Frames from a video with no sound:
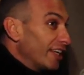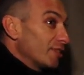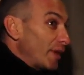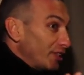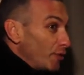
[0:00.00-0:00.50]

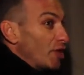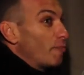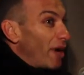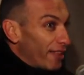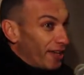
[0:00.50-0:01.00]
especially when your
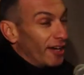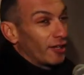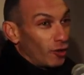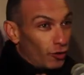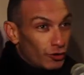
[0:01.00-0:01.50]
mother
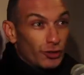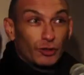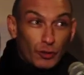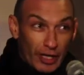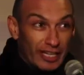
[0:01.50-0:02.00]
calls you
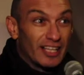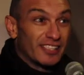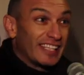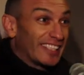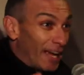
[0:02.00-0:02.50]
to eat it and
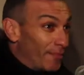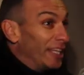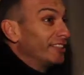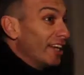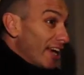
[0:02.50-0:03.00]
says, come
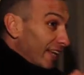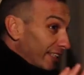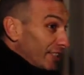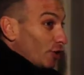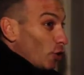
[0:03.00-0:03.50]
eat
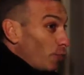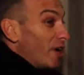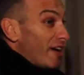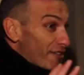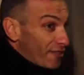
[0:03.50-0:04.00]
the soup
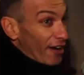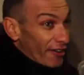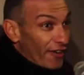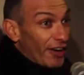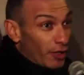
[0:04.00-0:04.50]
very,
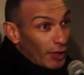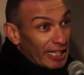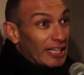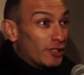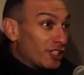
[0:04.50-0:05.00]
very
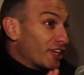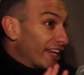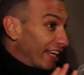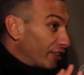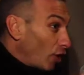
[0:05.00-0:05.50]
quickly because it's going
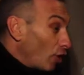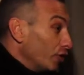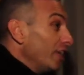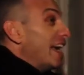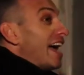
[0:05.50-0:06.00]
to get cold.